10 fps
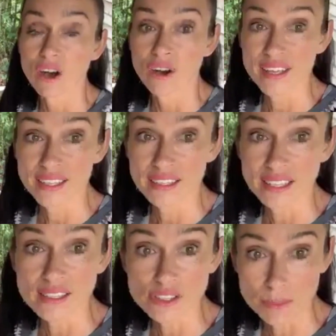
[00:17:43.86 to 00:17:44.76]

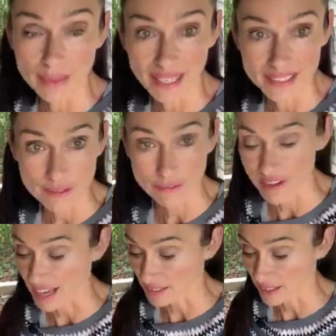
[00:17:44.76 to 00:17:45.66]
oil, and some kind of
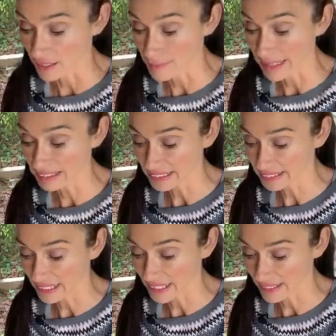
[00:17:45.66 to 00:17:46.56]
fat, and
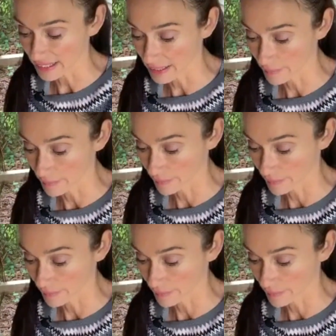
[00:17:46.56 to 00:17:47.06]
melted together.